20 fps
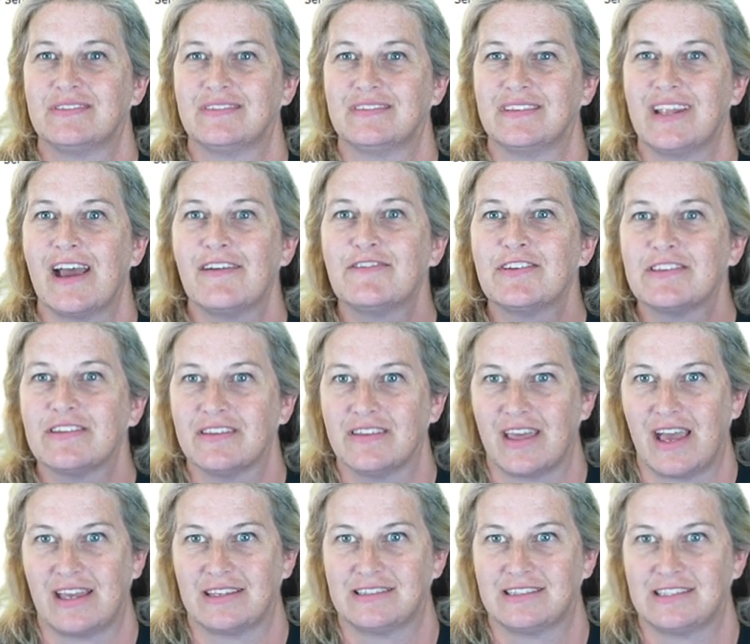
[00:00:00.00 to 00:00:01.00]

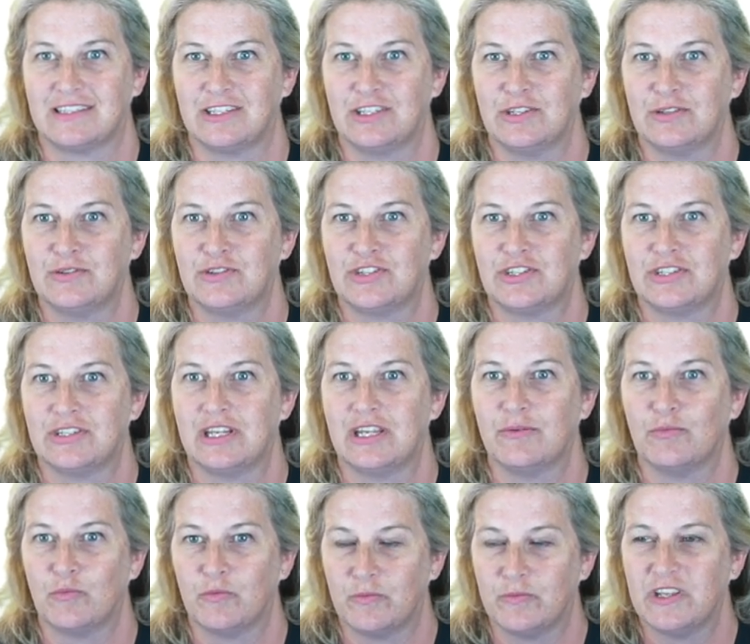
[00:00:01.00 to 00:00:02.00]
nevertheless, you
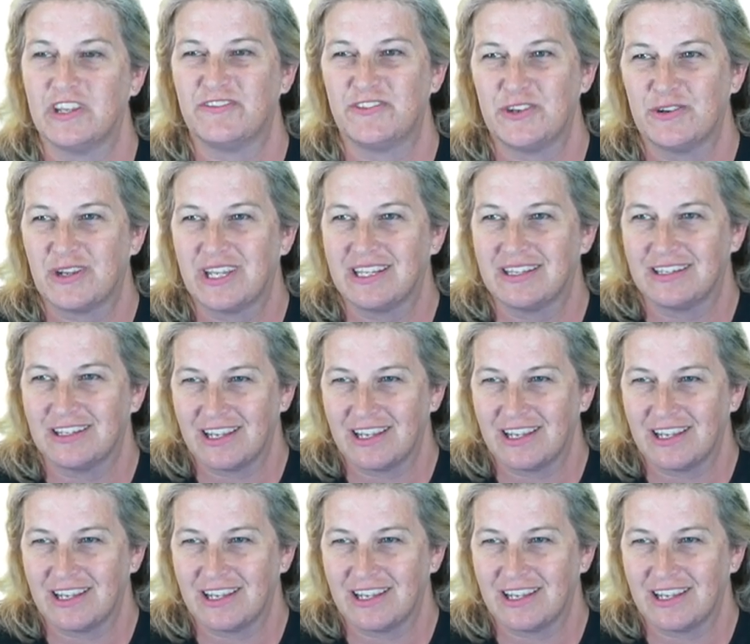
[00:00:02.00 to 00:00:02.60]
if you can,